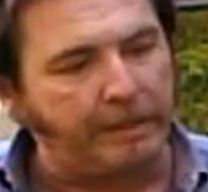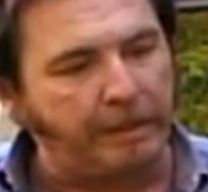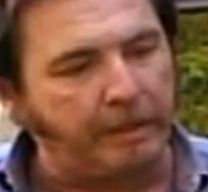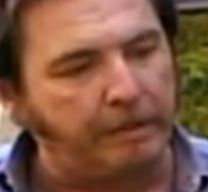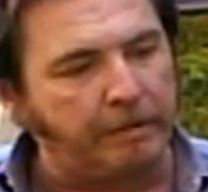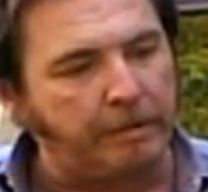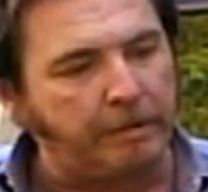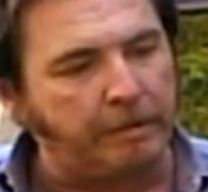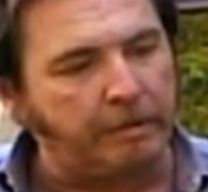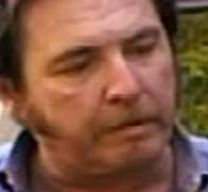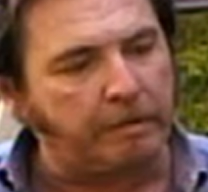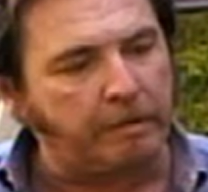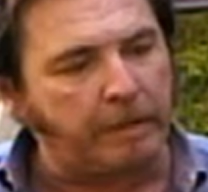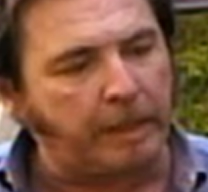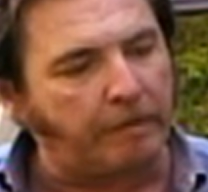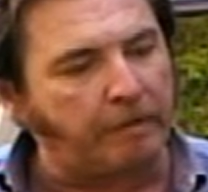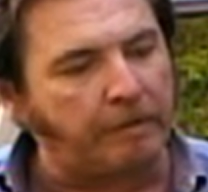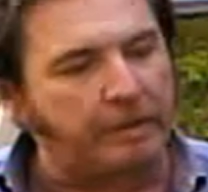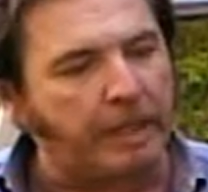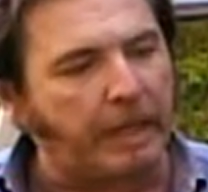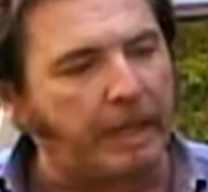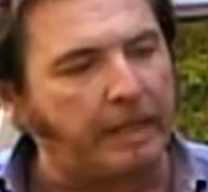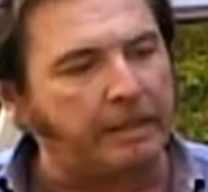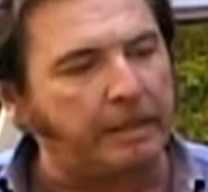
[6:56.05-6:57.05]
and under,
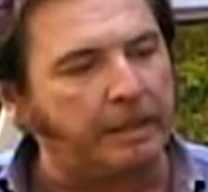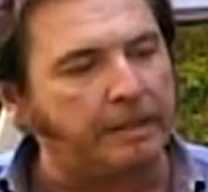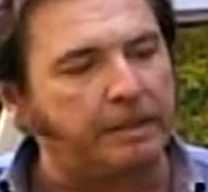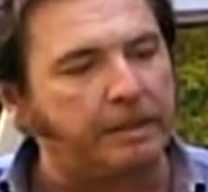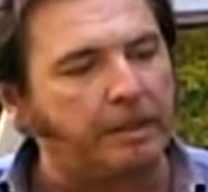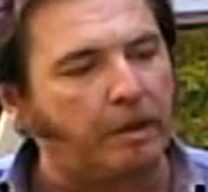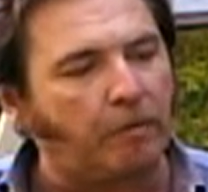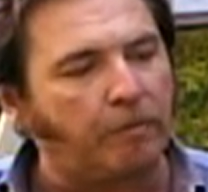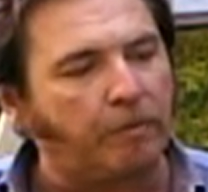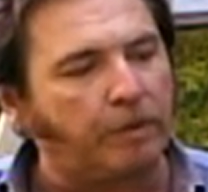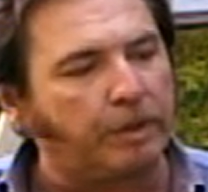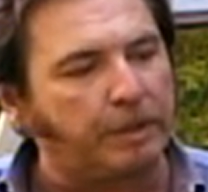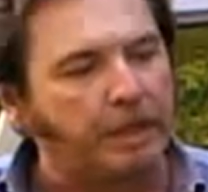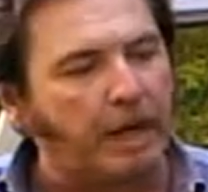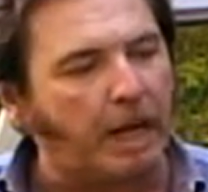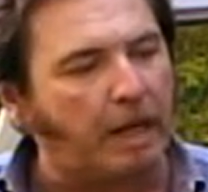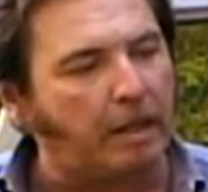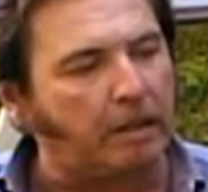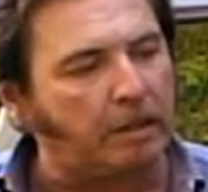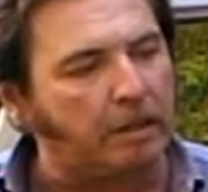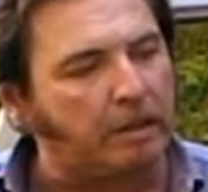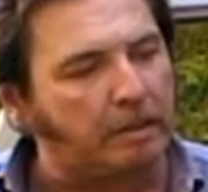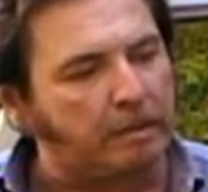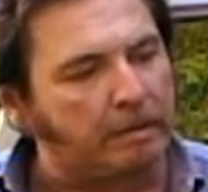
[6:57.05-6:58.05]
everything, nothing over a
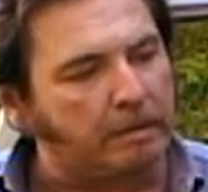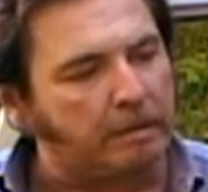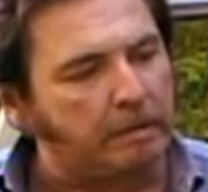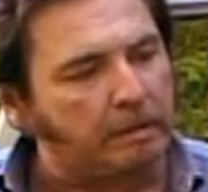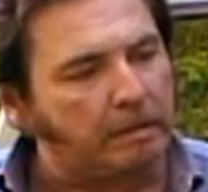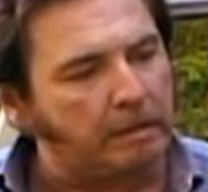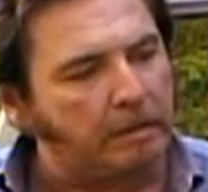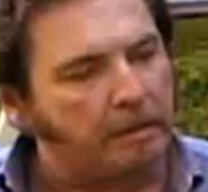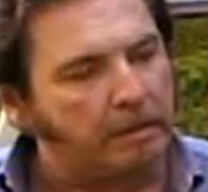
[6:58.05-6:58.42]
dollar.